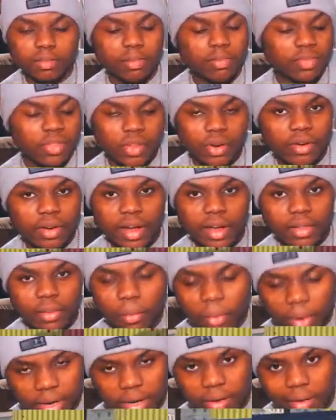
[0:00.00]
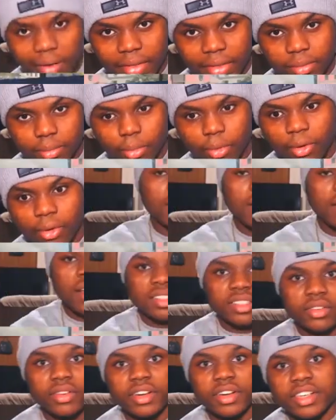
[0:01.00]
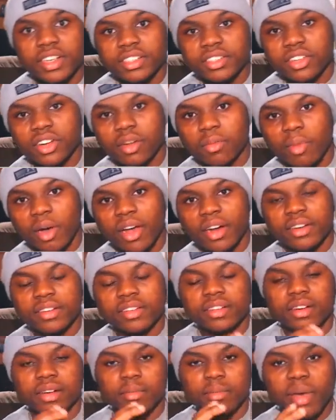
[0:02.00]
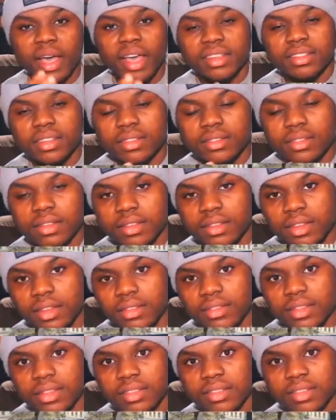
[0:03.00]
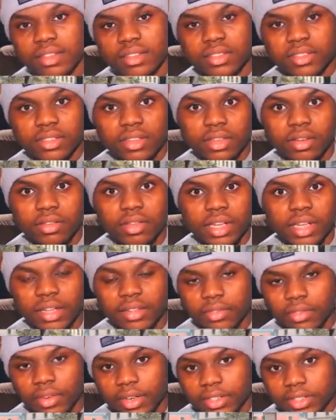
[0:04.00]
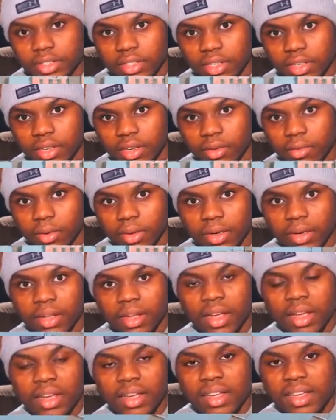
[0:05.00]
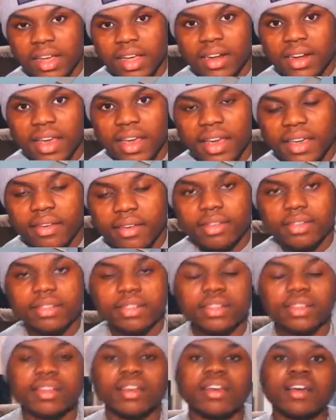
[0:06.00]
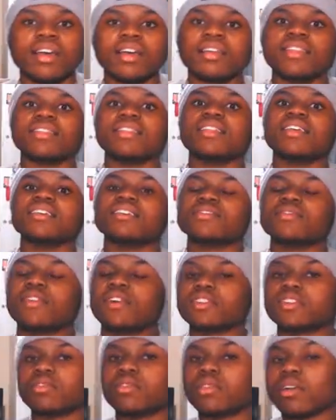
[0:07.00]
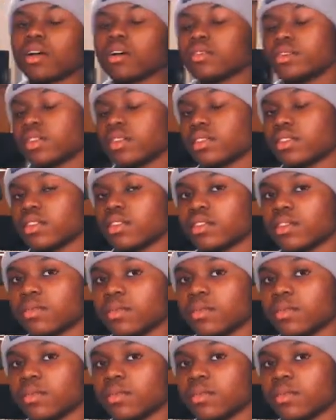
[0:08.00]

thrown out the window at this point. So in addition to monitoring basic statistics such as kill death ratio and gun accuracy, this virtual coaching system was